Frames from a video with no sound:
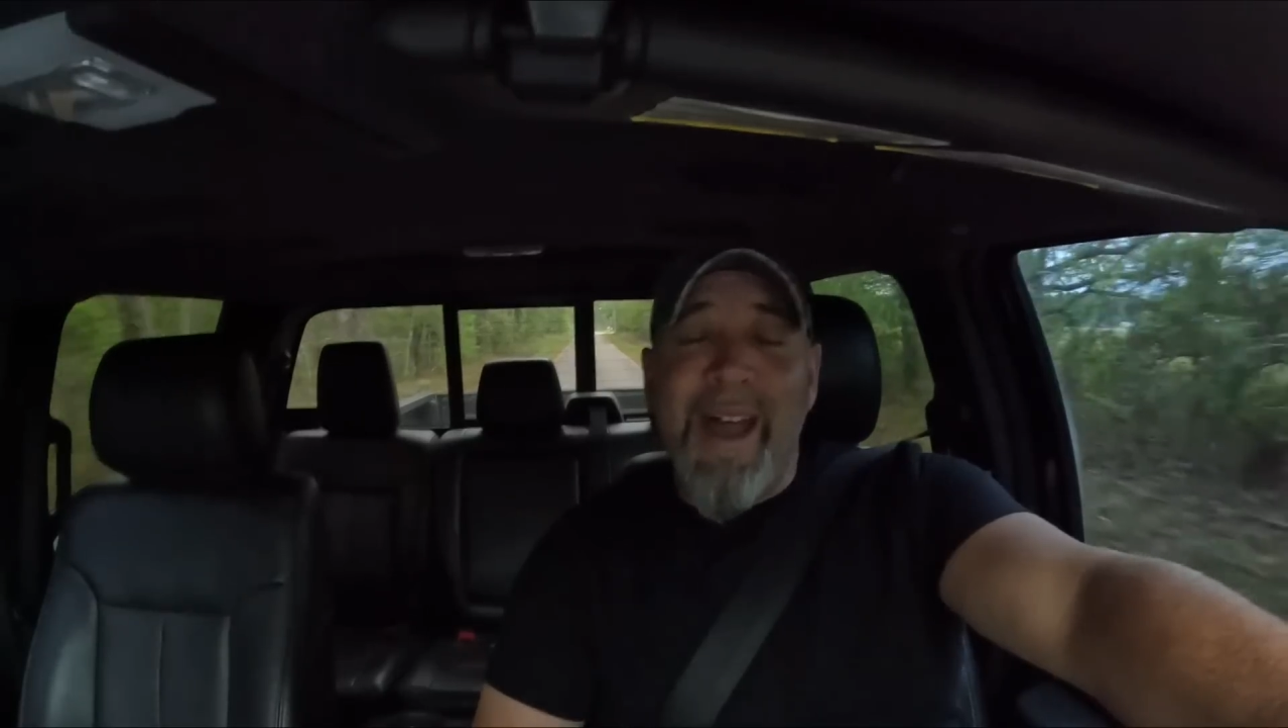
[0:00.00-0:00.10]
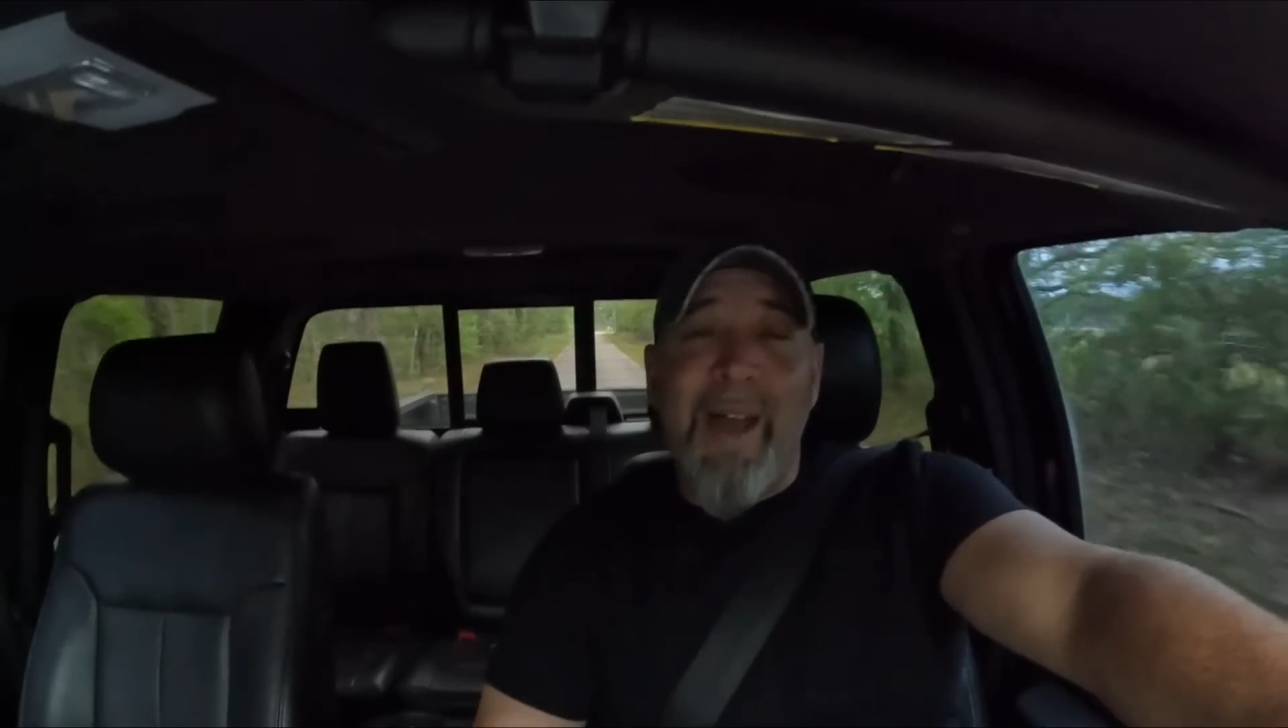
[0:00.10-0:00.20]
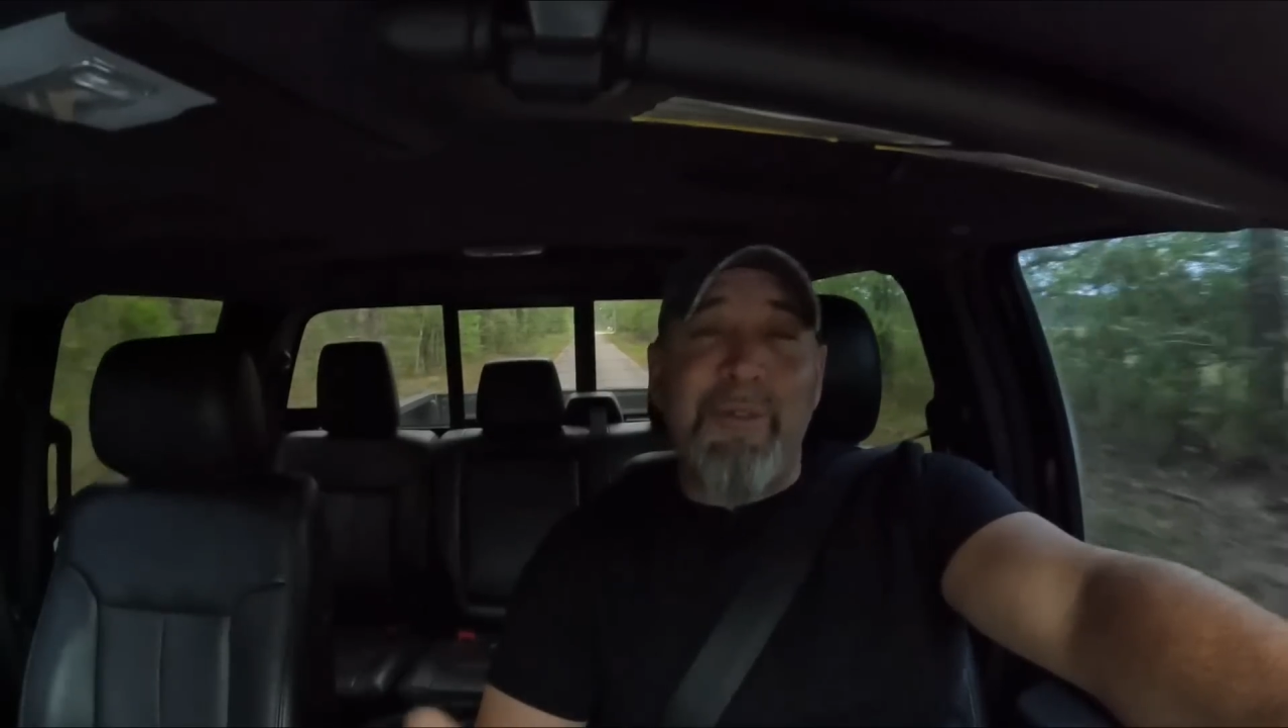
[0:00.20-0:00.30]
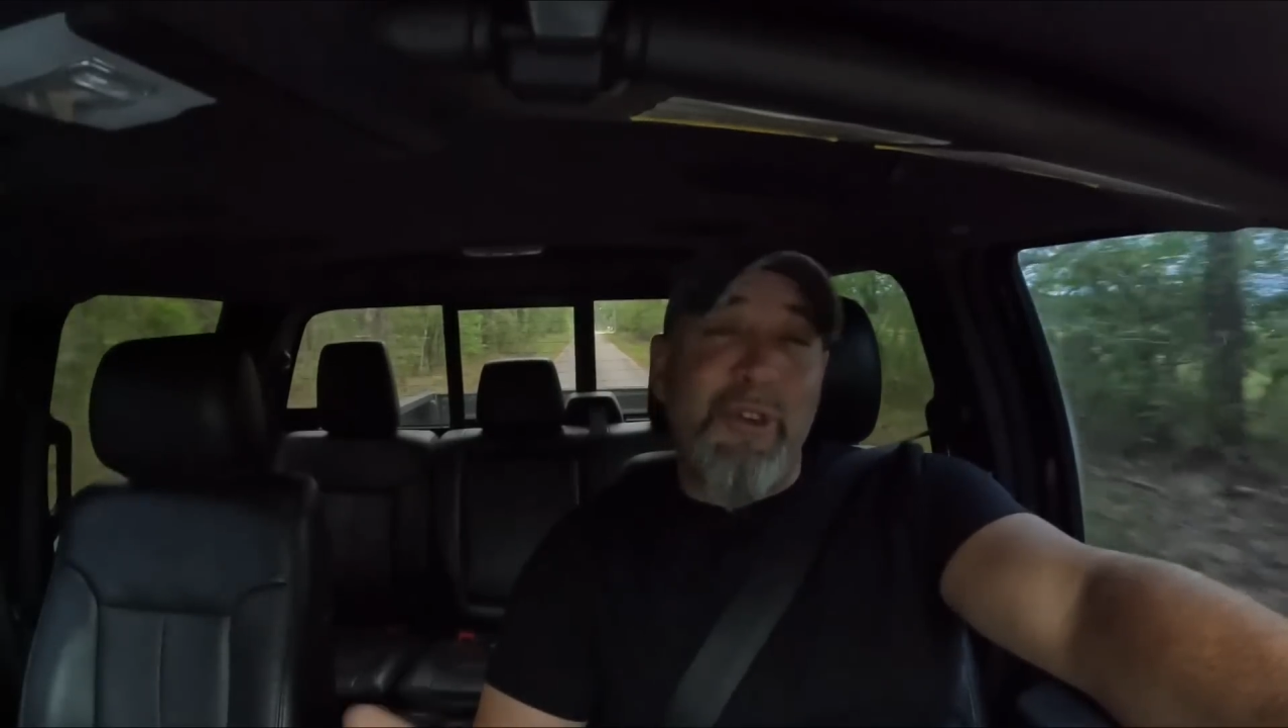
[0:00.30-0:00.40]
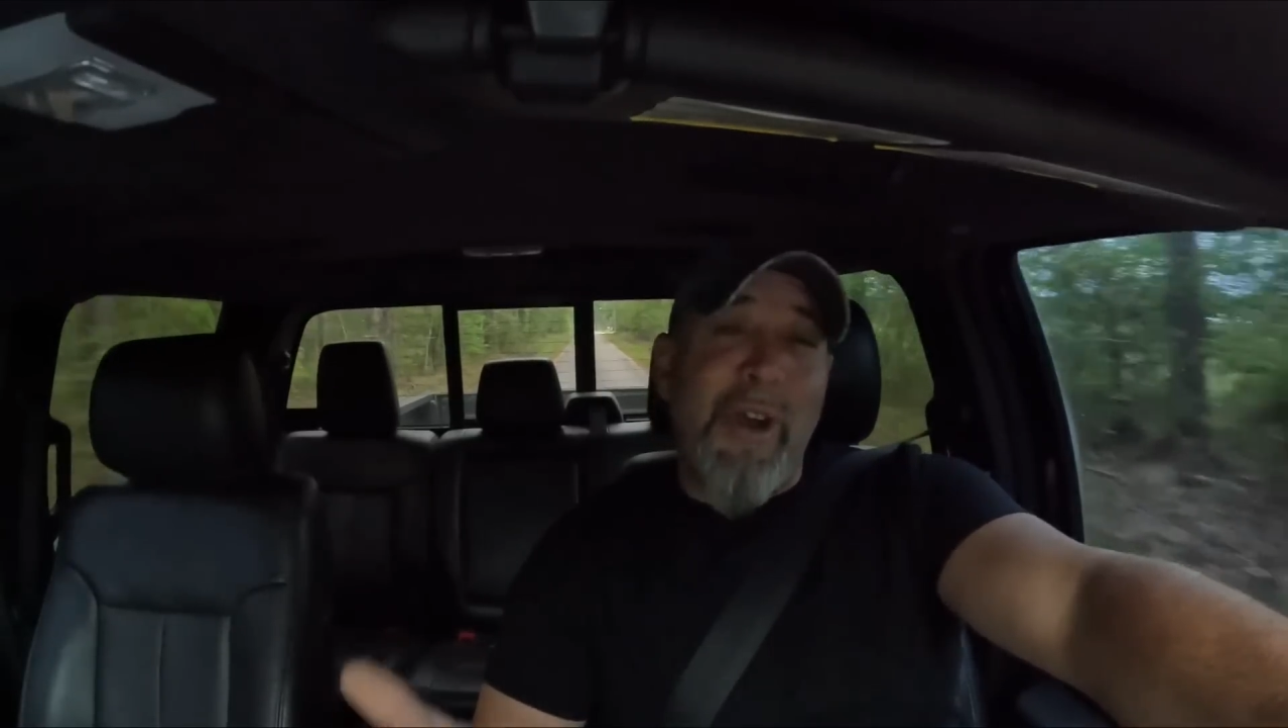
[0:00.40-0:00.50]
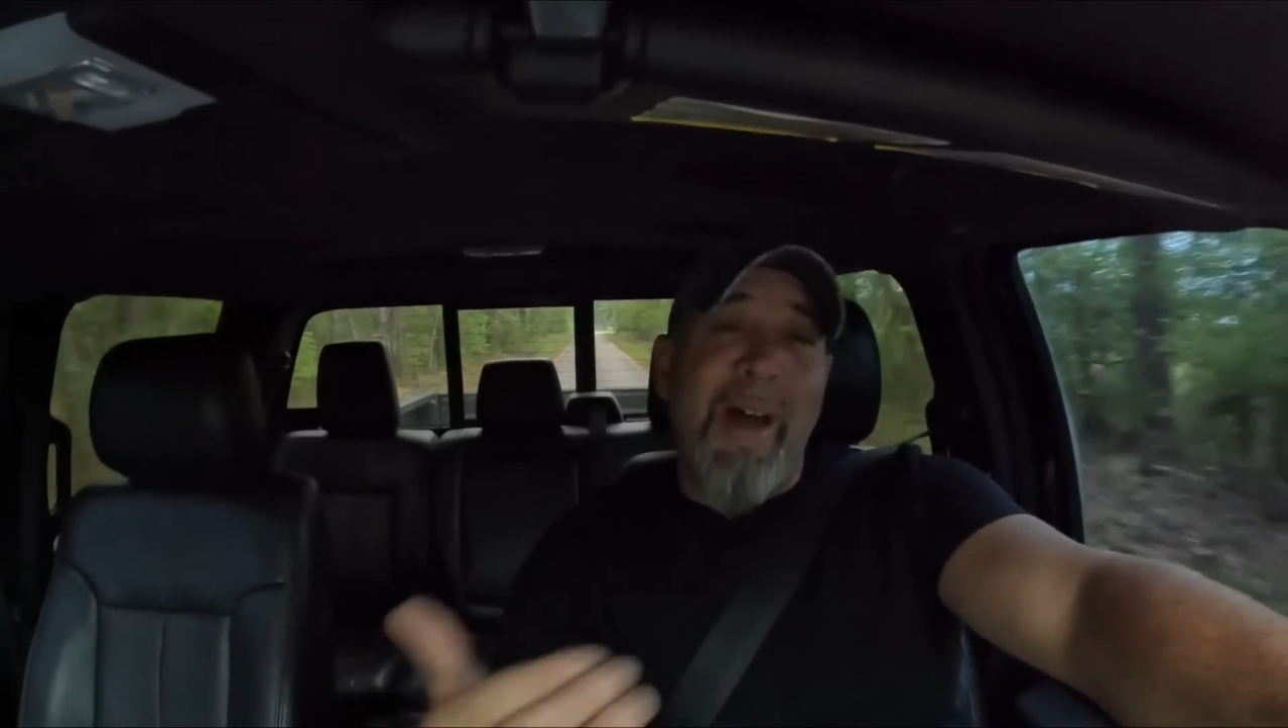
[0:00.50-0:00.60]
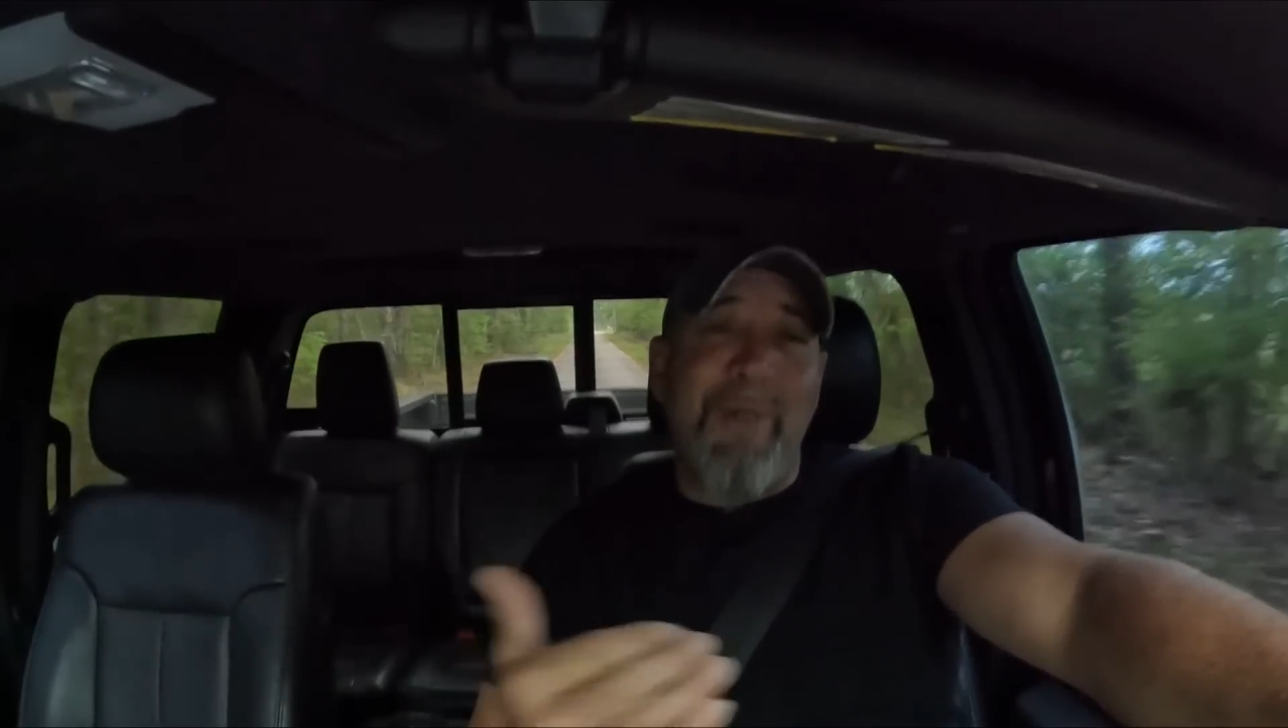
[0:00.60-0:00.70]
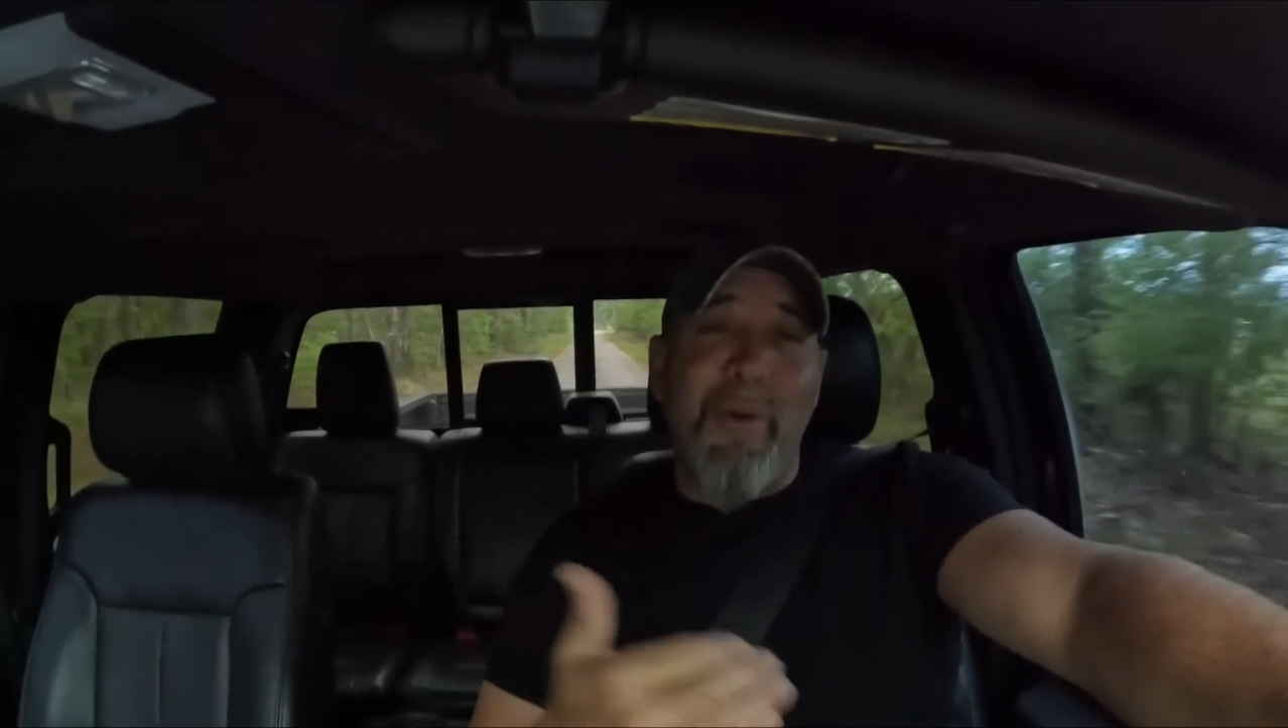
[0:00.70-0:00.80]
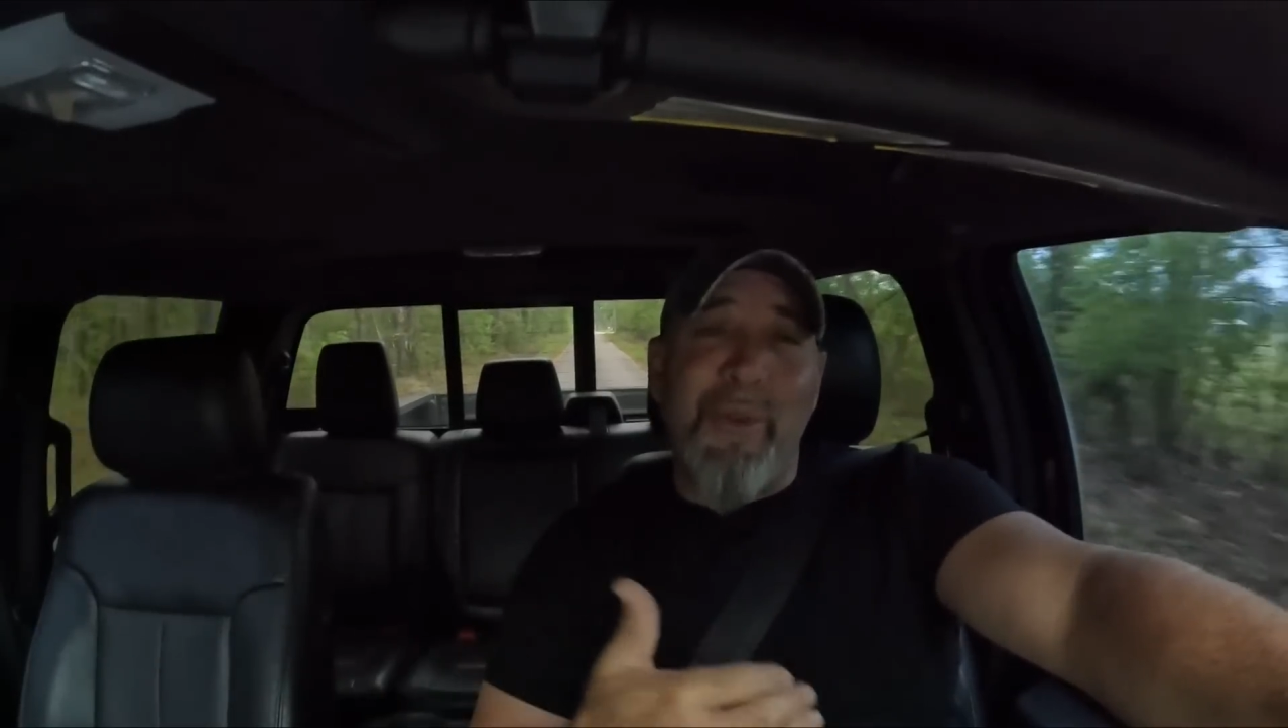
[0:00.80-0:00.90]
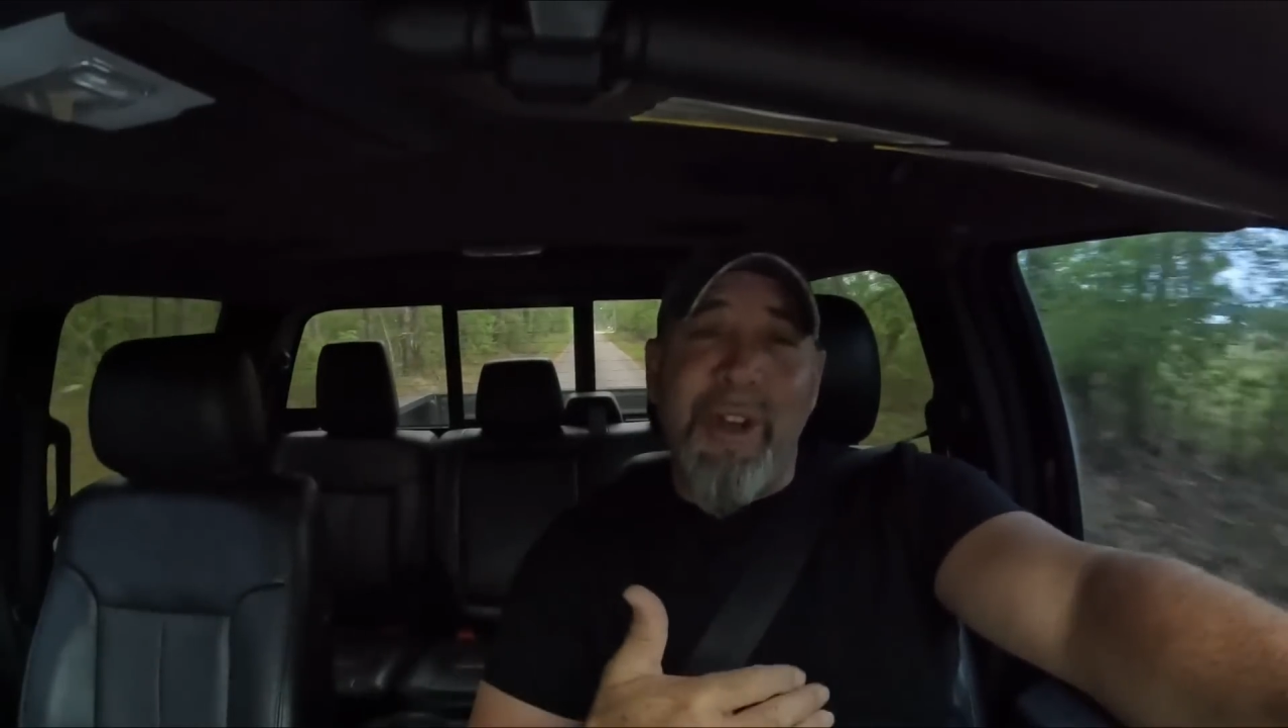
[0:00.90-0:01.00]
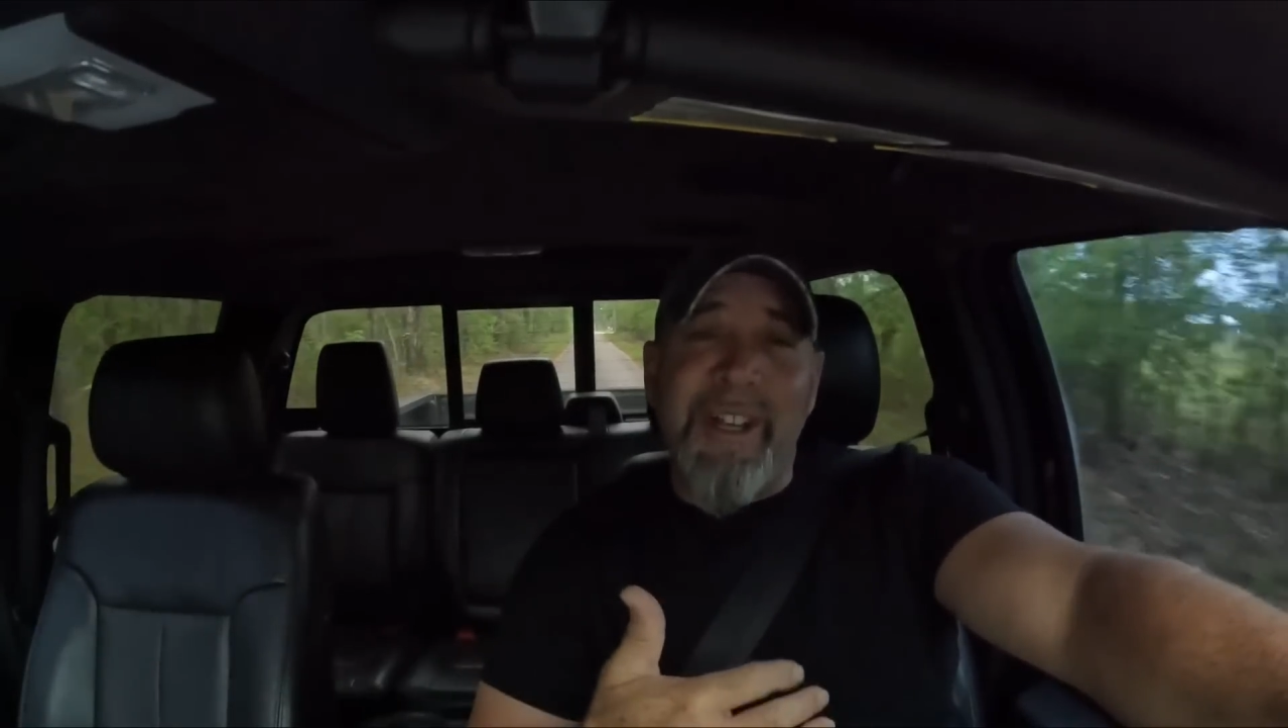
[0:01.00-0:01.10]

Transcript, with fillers: I have to drive over